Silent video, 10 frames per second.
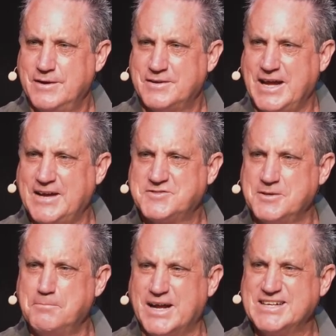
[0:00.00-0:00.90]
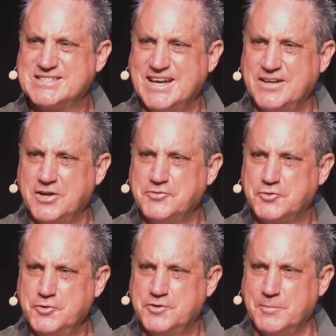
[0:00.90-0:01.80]
to have somebody say an
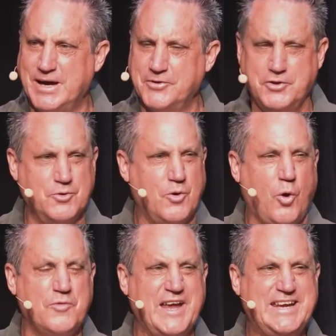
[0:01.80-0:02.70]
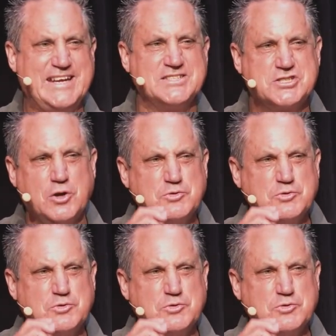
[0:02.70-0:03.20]
untruth about you, or they get so